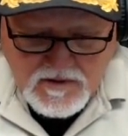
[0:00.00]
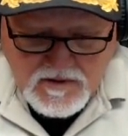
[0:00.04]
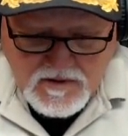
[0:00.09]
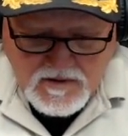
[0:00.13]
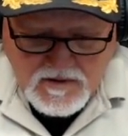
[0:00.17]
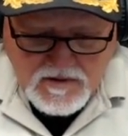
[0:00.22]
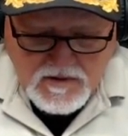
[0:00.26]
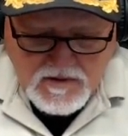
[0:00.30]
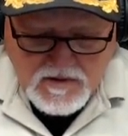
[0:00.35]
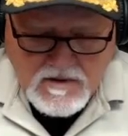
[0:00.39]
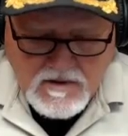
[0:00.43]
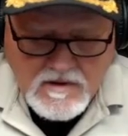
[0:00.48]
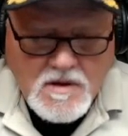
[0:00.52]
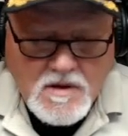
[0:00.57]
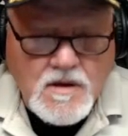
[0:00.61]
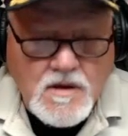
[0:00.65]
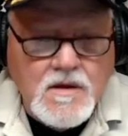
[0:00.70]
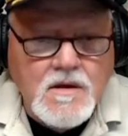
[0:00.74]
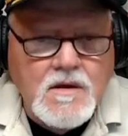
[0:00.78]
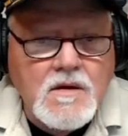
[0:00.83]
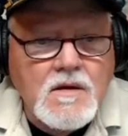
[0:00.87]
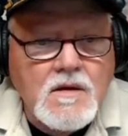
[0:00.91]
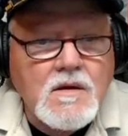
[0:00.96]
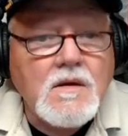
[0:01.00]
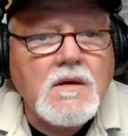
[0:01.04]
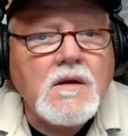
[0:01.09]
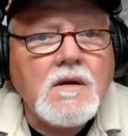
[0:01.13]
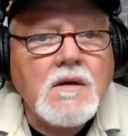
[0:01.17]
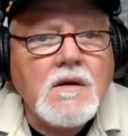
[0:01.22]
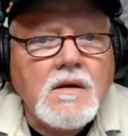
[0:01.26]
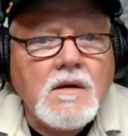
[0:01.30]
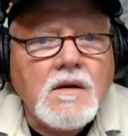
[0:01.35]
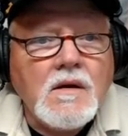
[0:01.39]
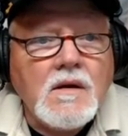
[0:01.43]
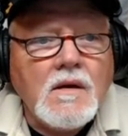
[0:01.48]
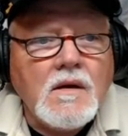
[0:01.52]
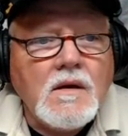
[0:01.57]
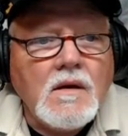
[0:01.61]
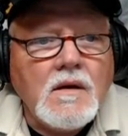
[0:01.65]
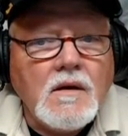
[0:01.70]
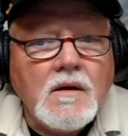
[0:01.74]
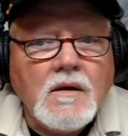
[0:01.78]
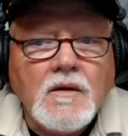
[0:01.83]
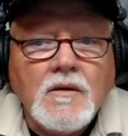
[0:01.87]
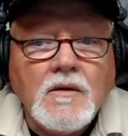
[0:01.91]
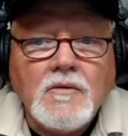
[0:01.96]

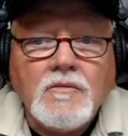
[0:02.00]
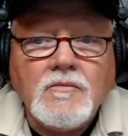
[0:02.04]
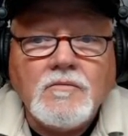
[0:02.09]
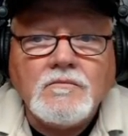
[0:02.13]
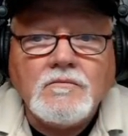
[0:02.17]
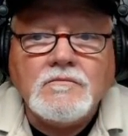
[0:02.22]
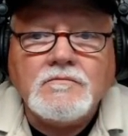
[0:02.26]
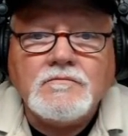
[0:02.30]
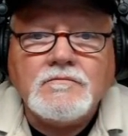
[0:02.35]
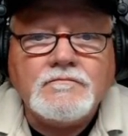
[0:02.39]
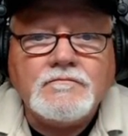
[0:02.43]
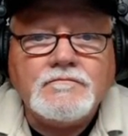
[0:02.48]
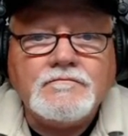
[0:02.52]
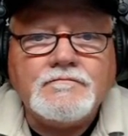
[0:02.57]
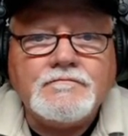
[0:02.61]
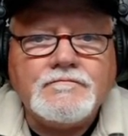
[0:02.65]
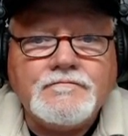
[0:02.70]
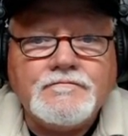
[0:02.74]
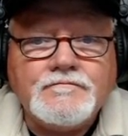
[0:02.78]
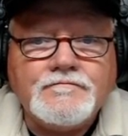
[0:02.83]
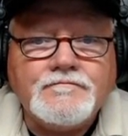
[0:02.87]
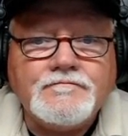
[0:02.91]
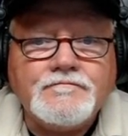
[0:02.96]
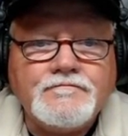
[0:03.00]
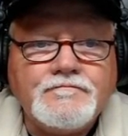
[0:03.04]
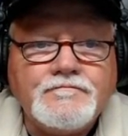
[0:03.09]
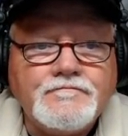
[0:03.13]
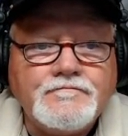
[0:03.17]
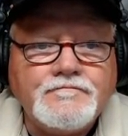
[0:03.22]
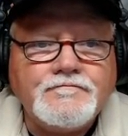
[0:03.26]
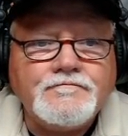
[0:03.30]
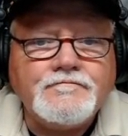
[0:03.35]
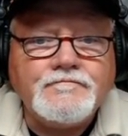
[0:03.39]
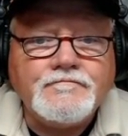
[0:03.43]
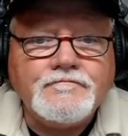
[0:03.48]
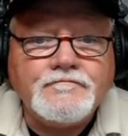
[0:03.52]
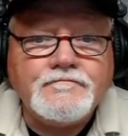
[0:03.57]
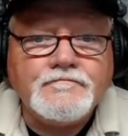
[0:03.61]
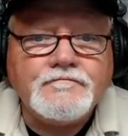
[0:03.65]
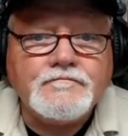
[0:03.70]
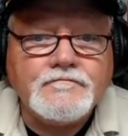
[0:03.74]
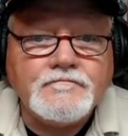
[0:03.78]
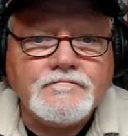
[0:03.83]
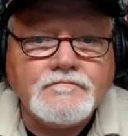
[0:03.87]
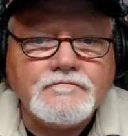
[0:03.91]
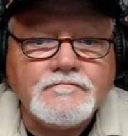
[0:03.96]

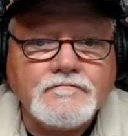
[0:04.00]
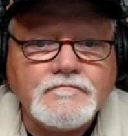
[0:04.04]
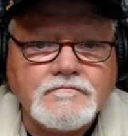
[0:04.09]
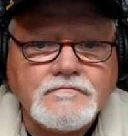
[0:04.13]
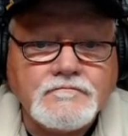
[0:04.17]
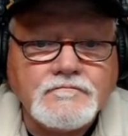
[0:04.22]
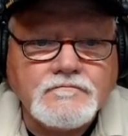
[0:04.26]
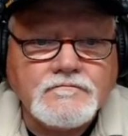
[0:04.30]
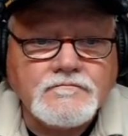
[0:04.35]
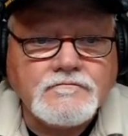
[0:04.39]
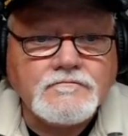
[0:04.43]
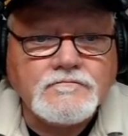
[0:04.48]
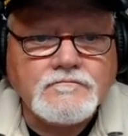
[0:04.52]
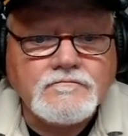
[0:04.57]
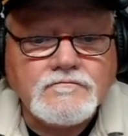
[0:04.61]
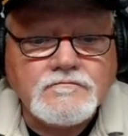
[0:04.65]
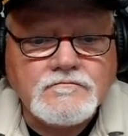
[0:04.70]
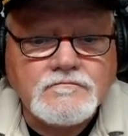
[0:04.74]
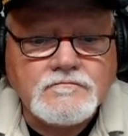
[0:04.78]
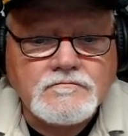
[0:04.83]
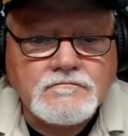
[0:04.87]
(silent)